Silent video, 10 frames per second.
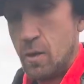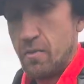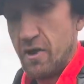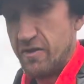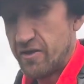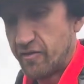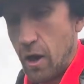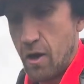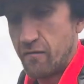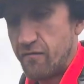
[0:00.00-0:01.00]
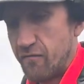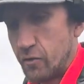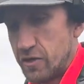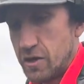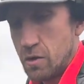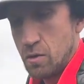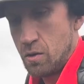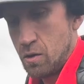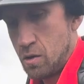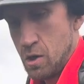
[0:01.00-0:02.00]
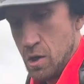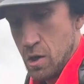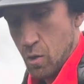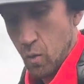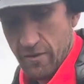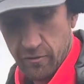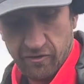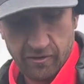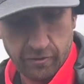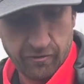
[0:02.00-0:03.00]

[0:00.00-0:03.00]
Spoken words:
But these are fully weather sealed